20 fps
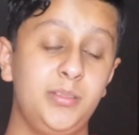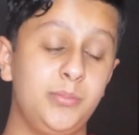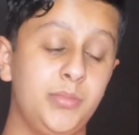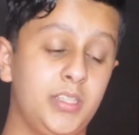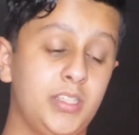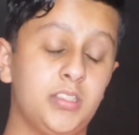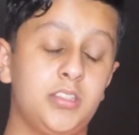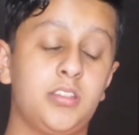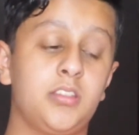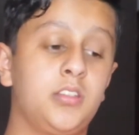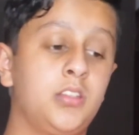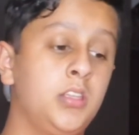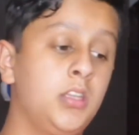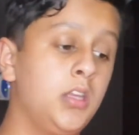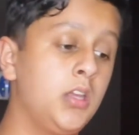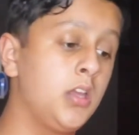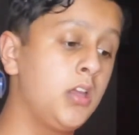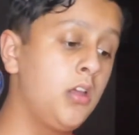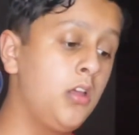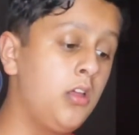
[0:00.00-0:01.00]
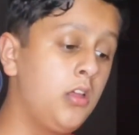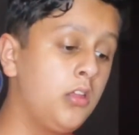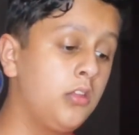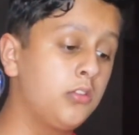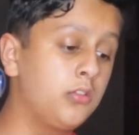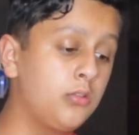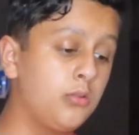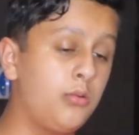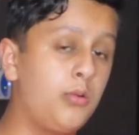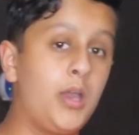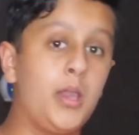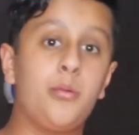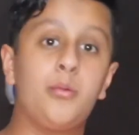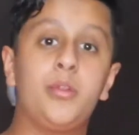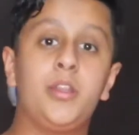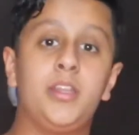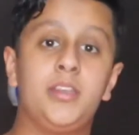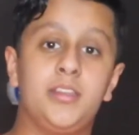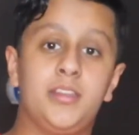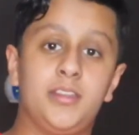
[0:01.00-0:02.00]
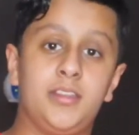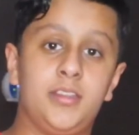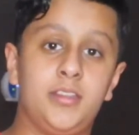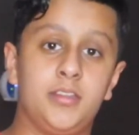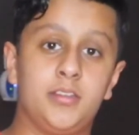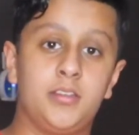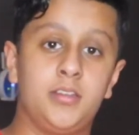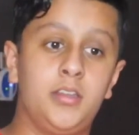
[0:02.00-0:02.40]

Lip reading: minutes, so I will end it here.